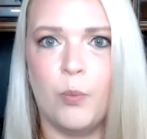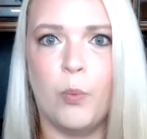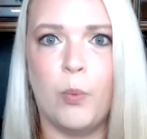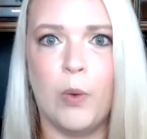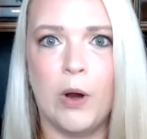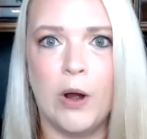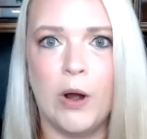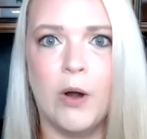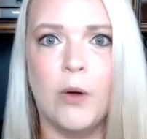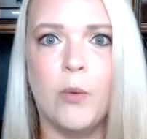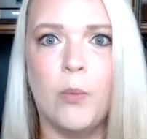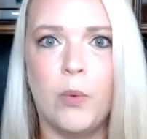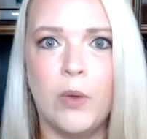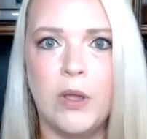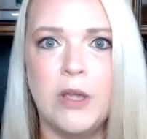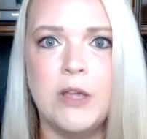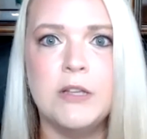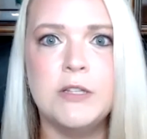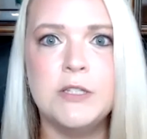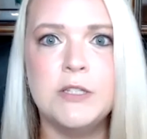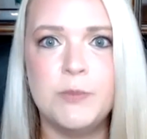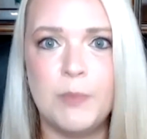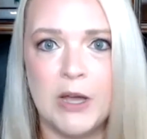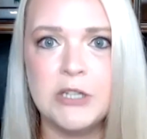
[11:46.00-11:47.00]
where
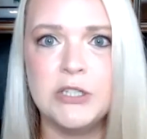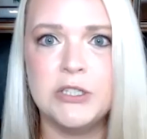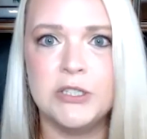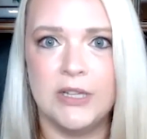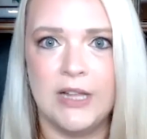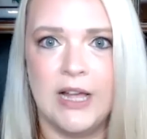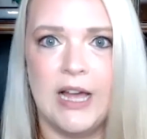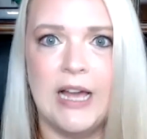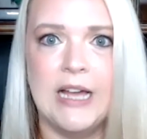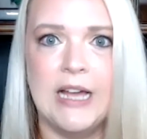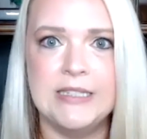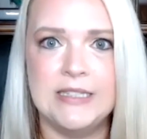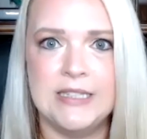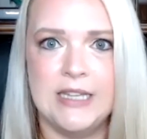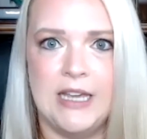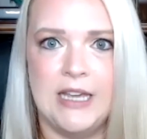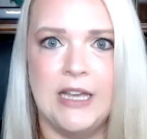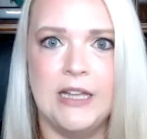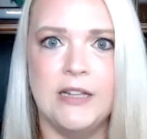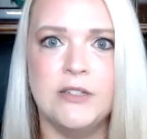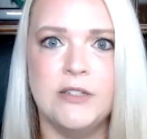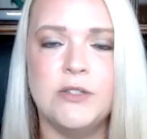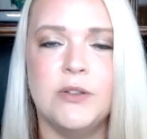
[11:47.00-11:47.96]
we specialize in.